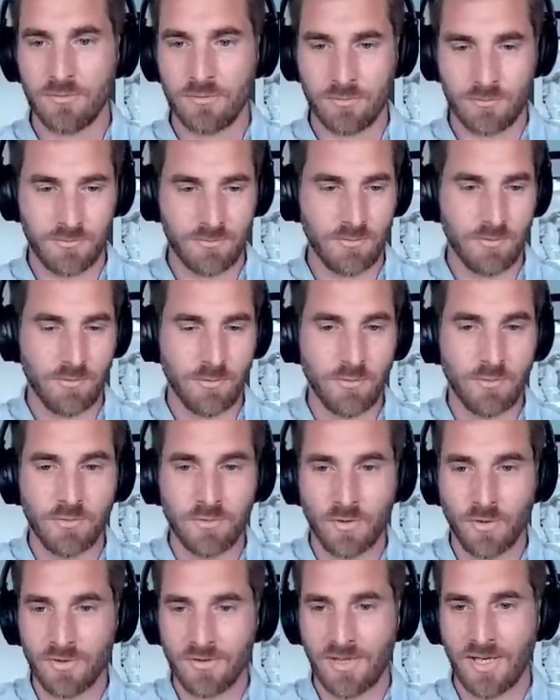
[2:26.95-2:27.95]
To, you
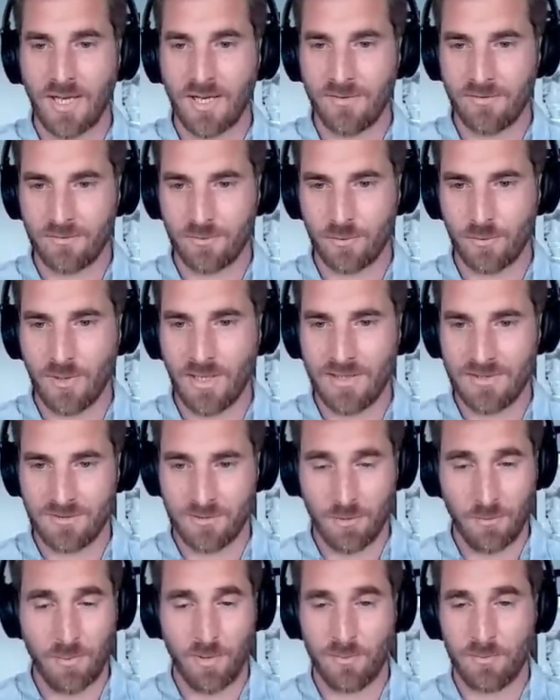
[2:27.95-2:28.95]
don't have to
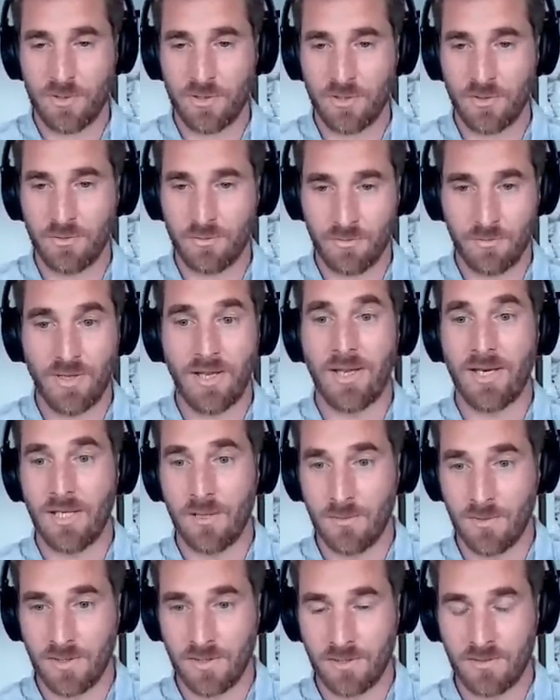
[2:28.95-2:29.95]
ask the permission to
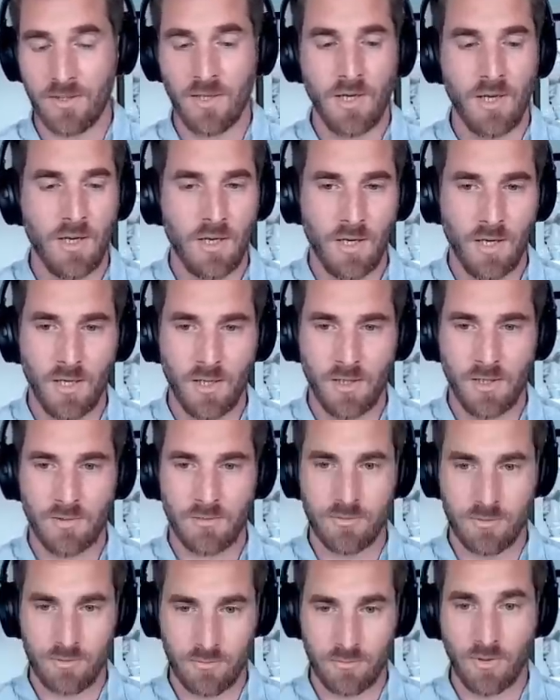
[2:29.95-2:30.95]
anyone uh,
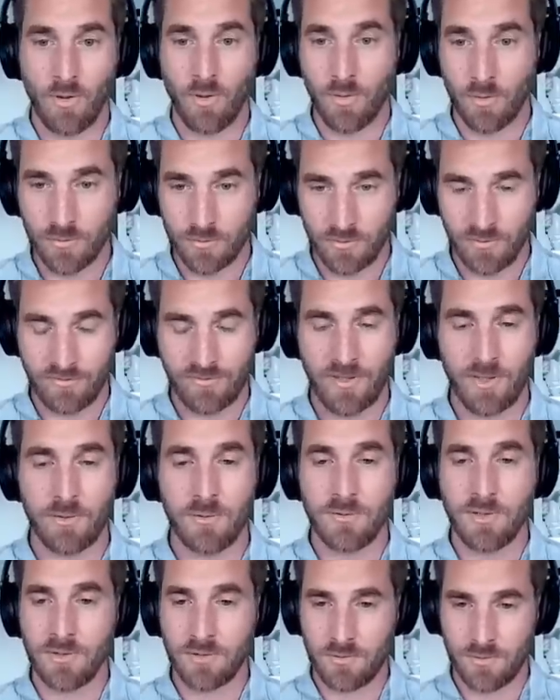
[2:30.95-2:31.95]
to own the
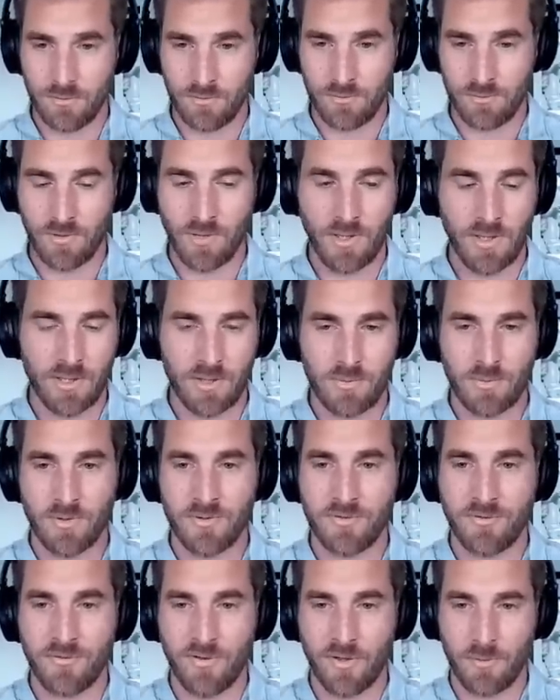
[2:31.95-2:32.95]
value and to uh,
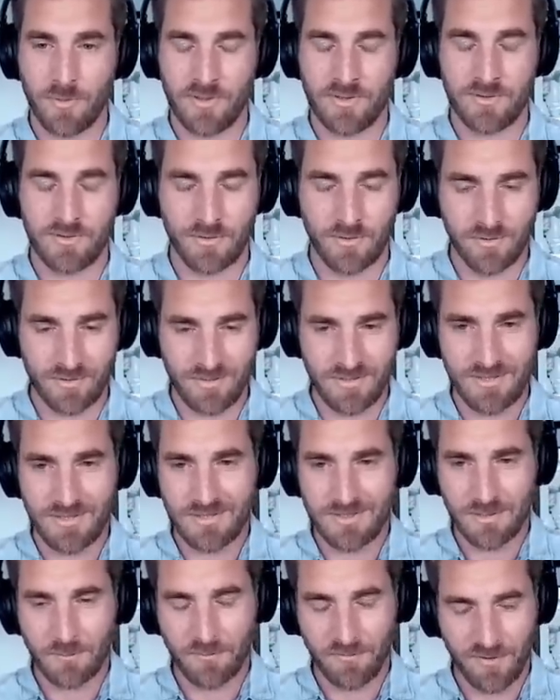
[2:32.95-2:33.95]
transfer it. So this
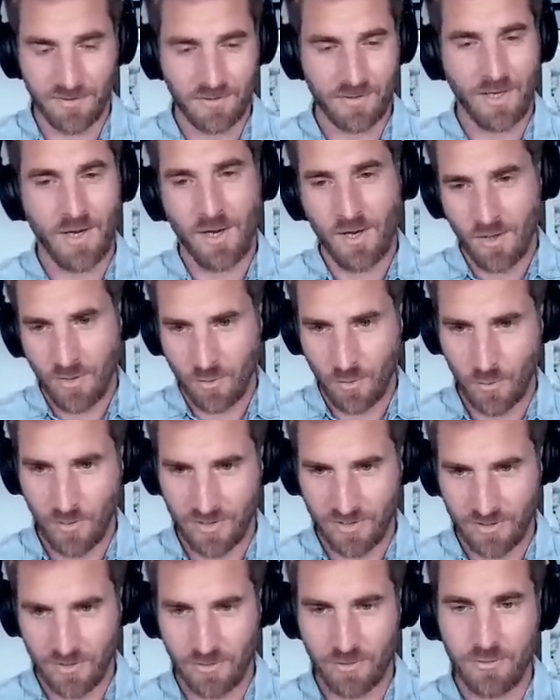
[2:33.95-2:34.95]
is something
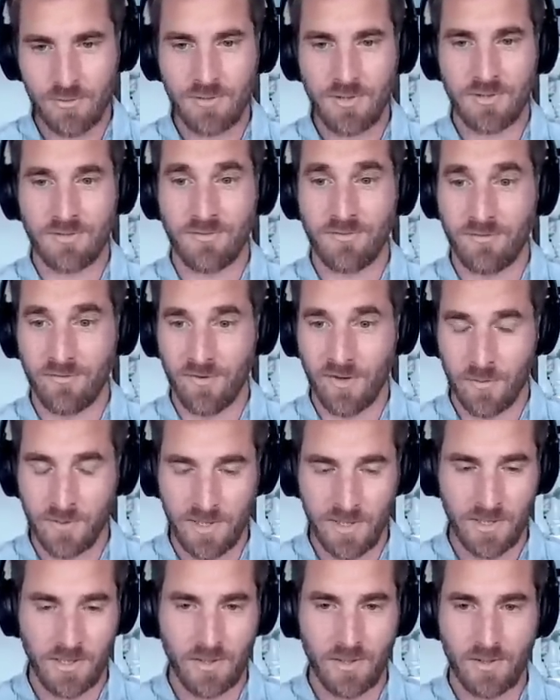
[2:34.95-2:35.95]
quite new and
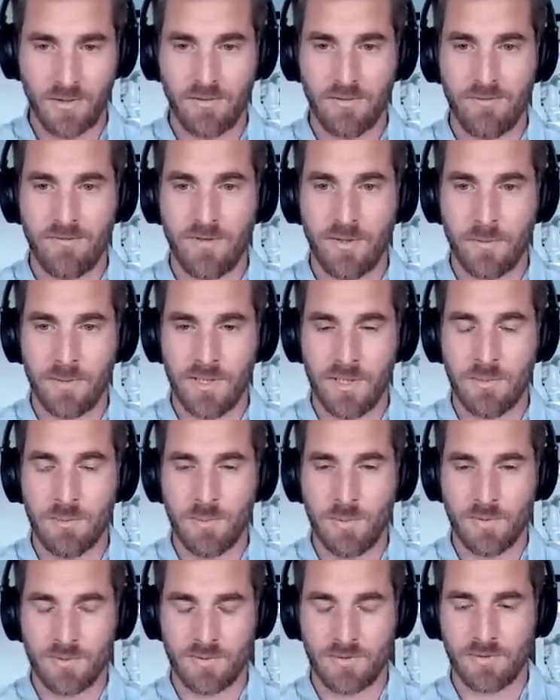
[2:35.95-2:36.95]
very, uh, very
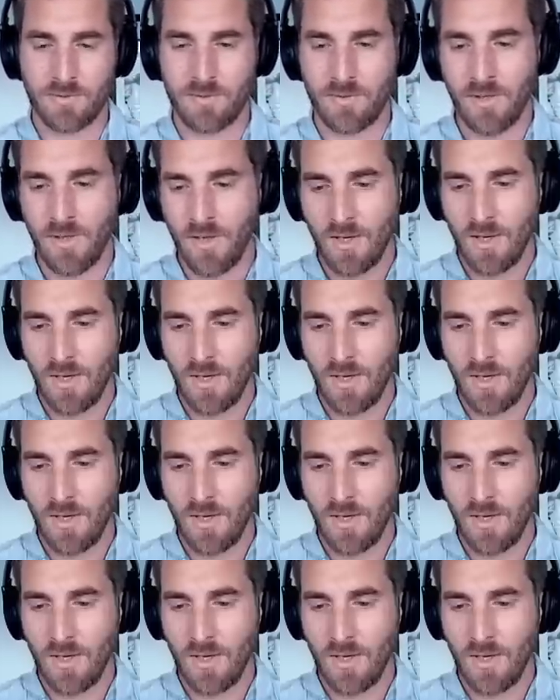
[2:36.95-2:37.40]
important.